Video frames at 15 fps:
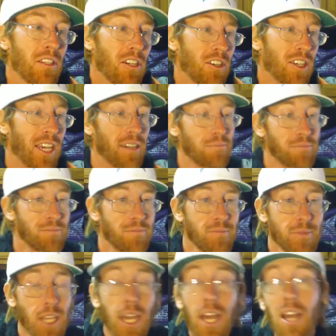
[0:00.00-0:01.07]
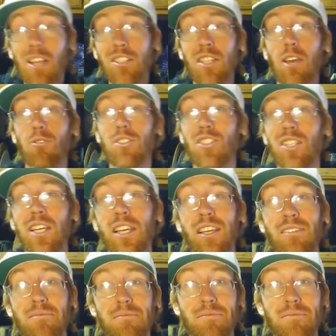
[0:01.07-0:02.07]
Okay, as I was saying,